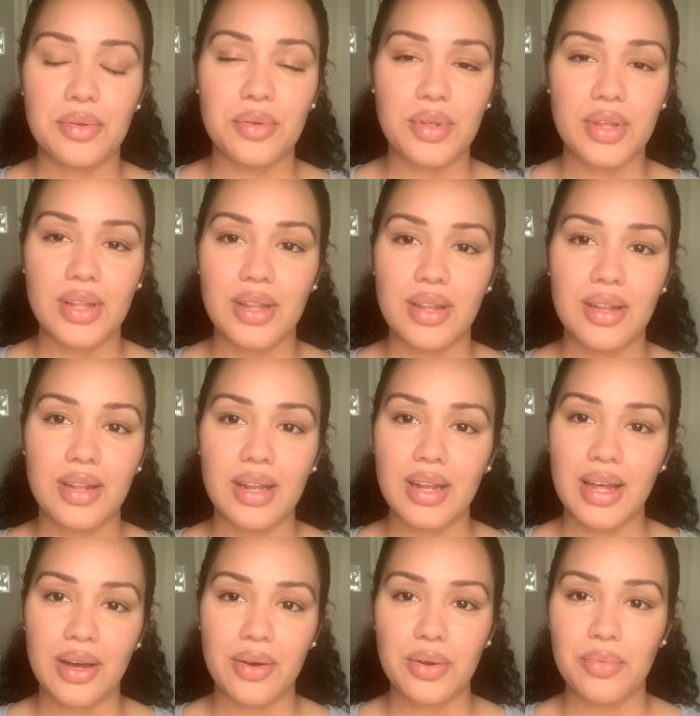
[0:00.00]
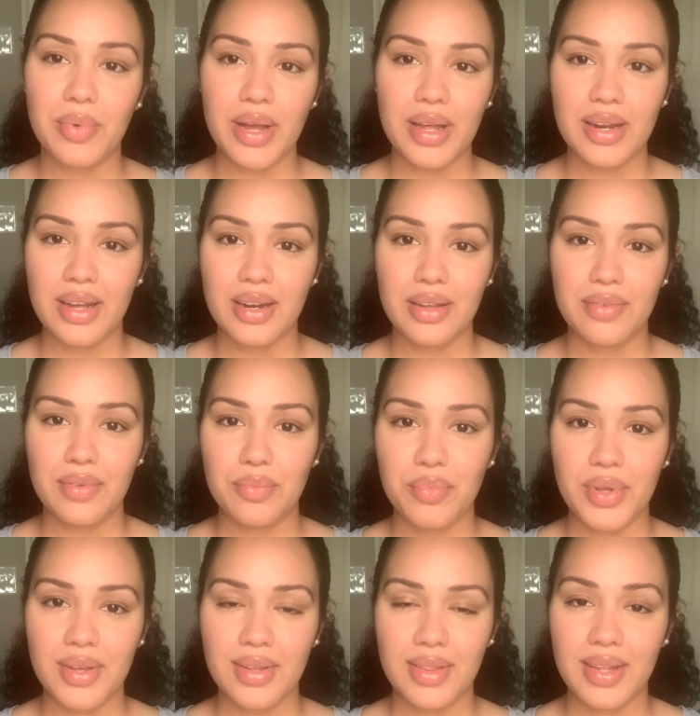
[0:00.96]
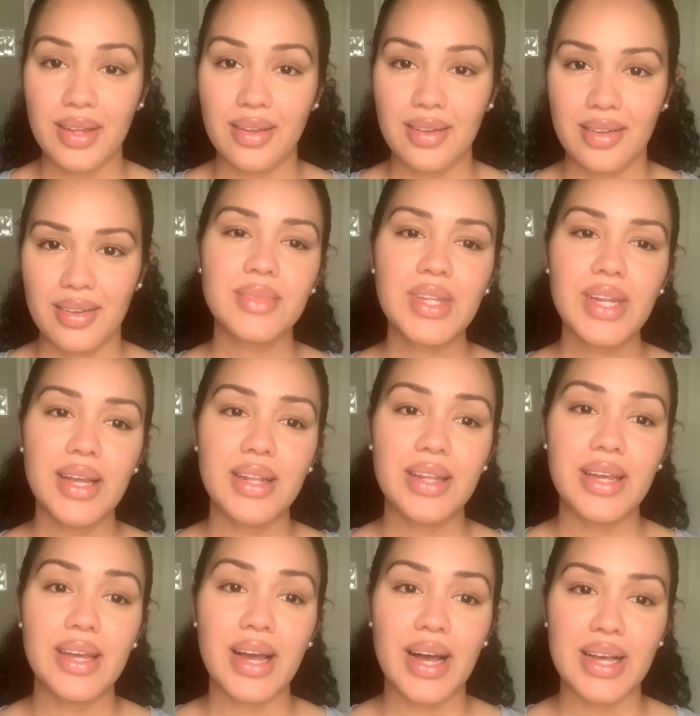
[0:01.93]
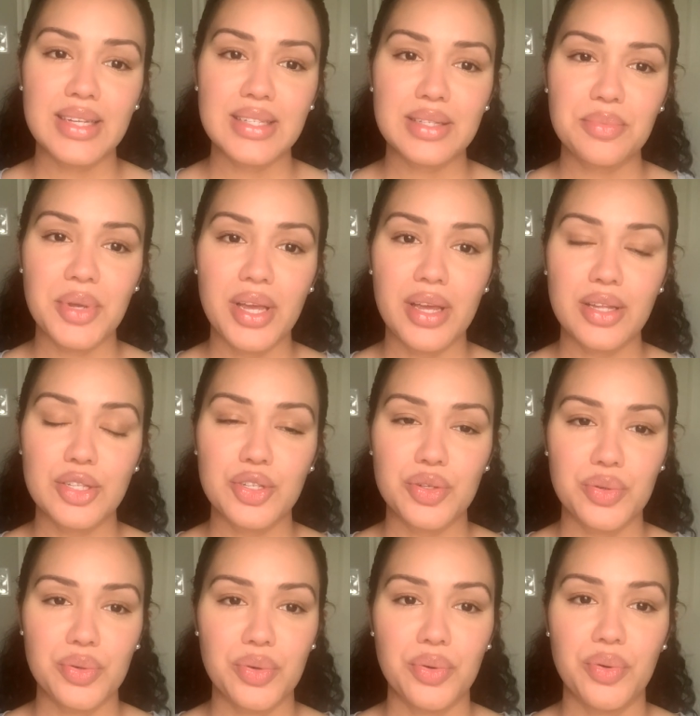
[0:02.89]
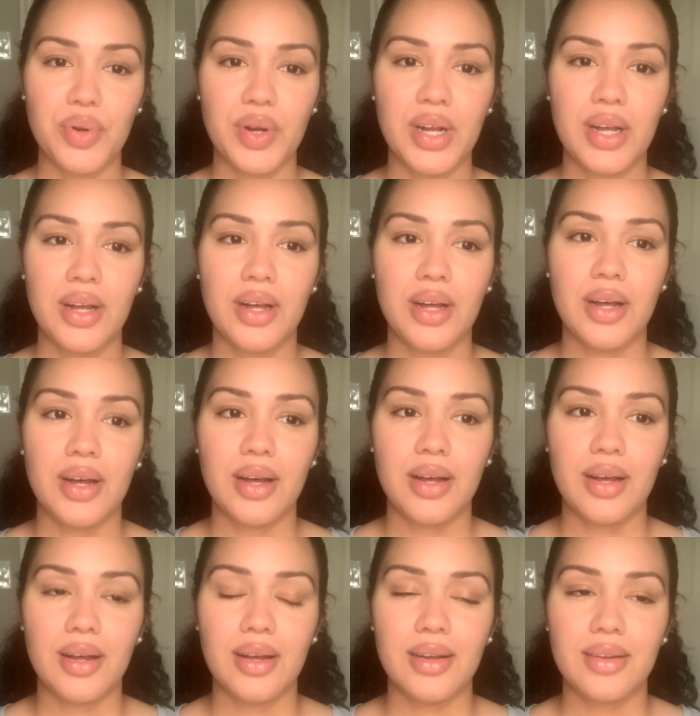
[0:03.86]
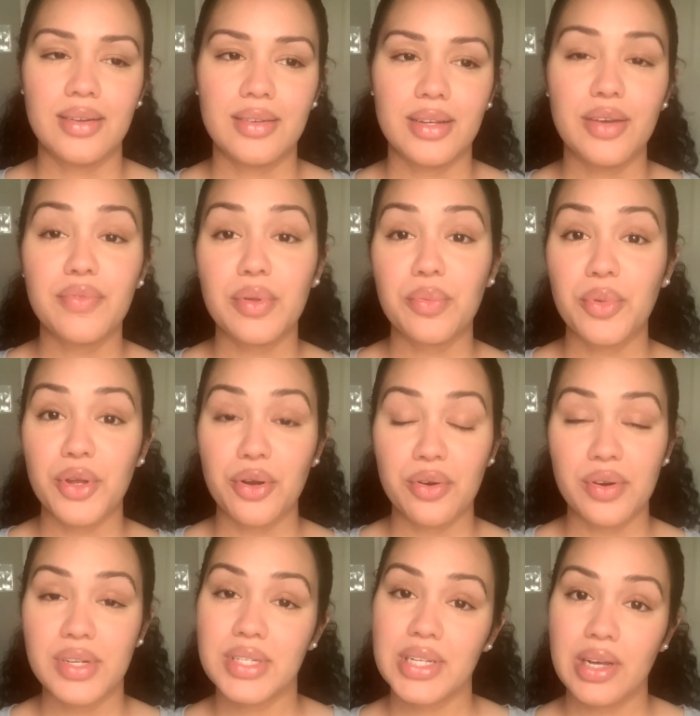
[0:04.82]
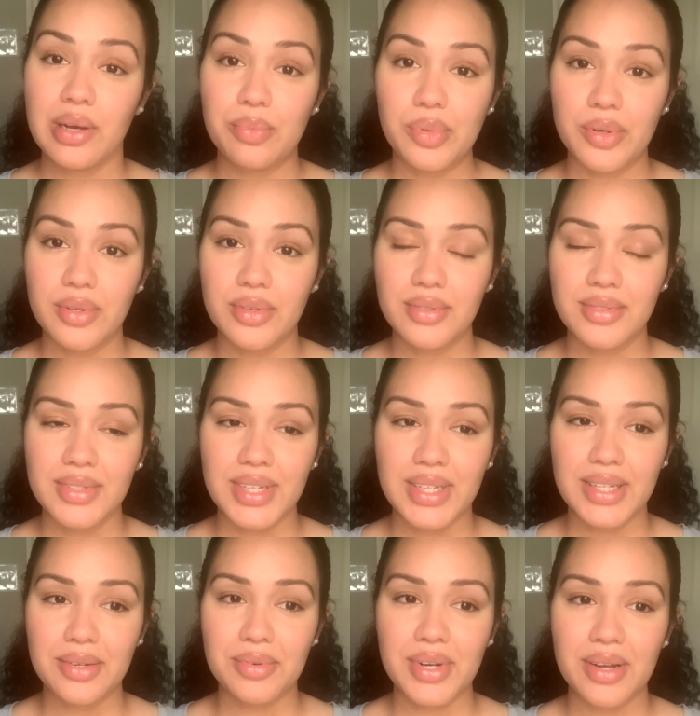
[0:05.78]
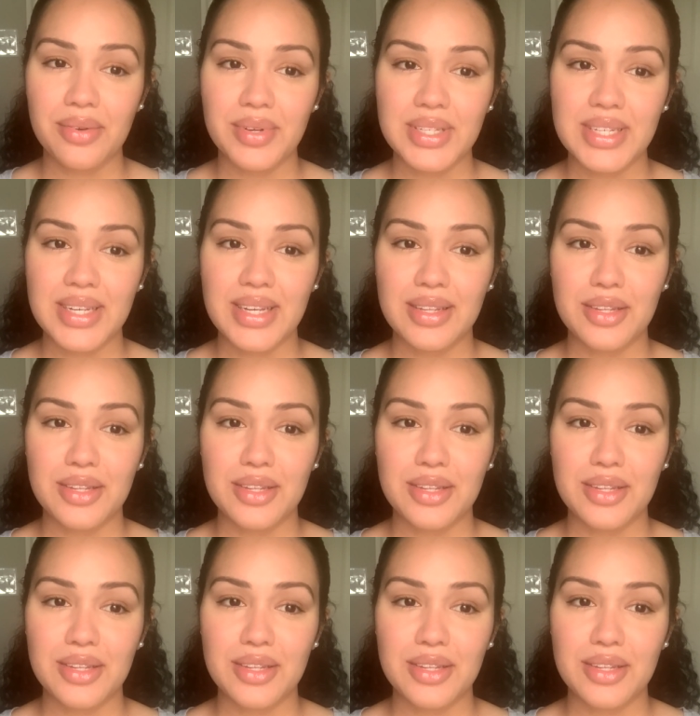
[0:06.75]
Now it might not even be a thing. And they asked me to give them a urine sample. And then when I went to get the